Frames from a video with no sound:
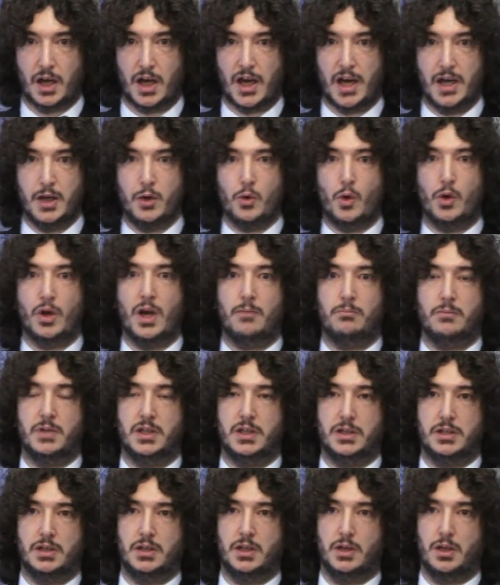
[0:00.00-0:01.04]

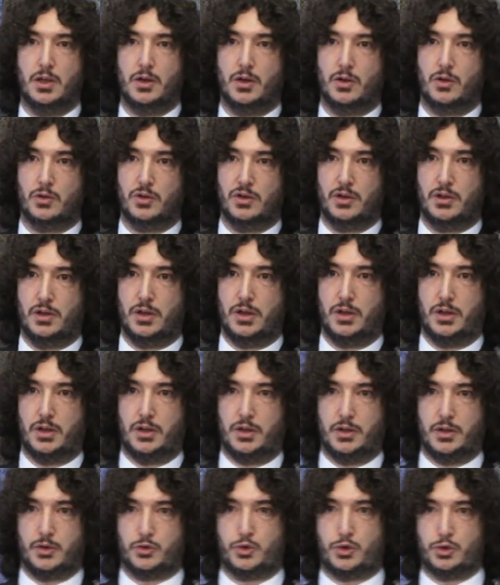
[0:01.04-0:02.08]
Accordingly, if
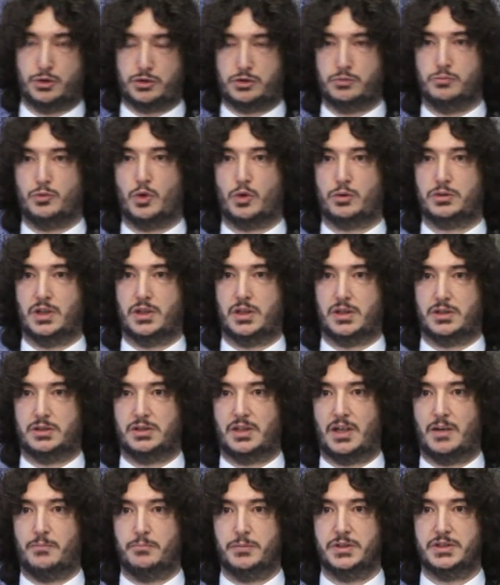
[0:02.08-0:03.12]
innovation,
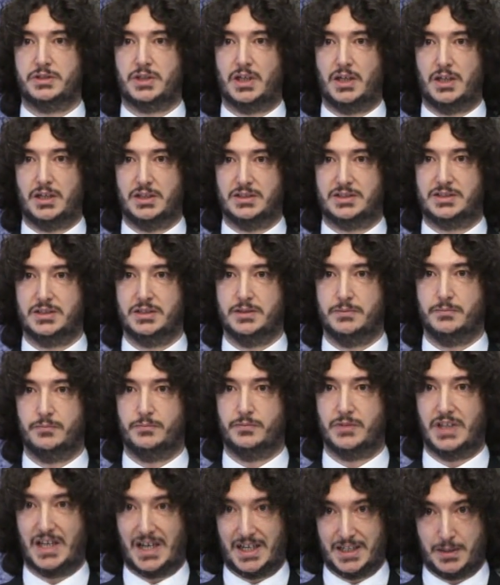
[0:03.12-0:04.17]
innovative thought,
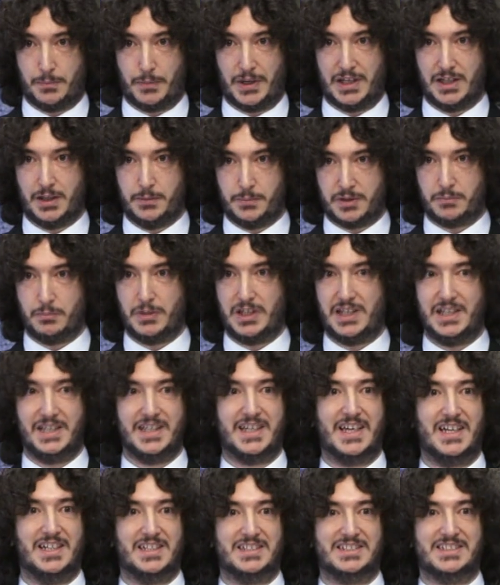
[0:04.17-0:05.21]
and producing
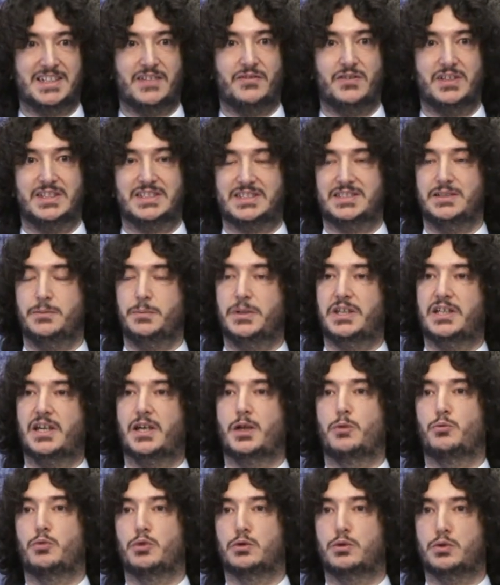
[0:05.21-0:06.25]
creative products is one of
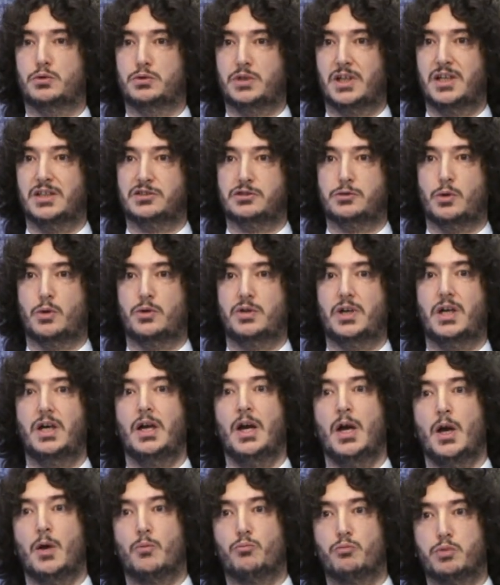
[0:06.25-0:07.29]
the most important
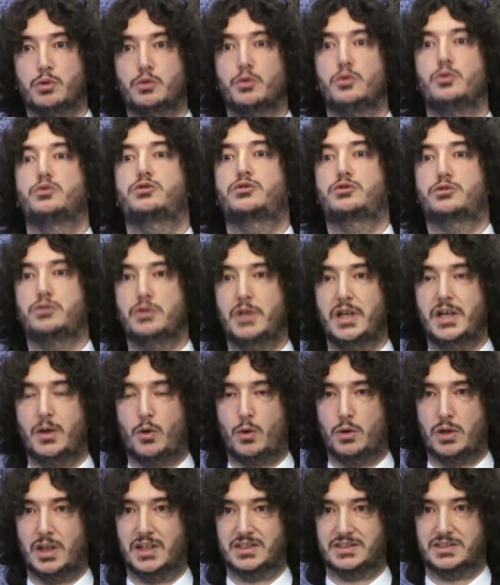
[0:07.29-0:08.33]
solutions to the
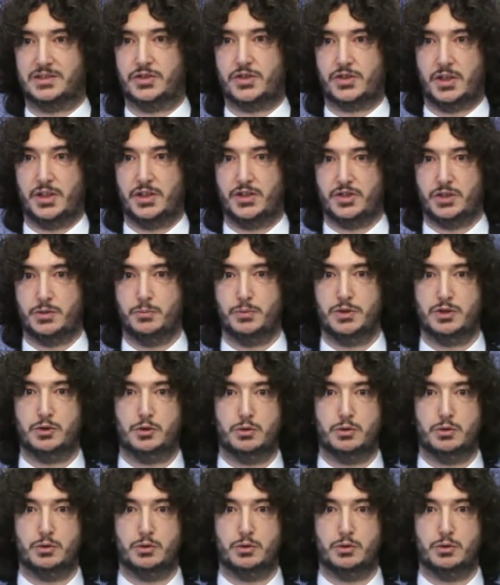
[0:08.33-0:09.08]
middle income trap,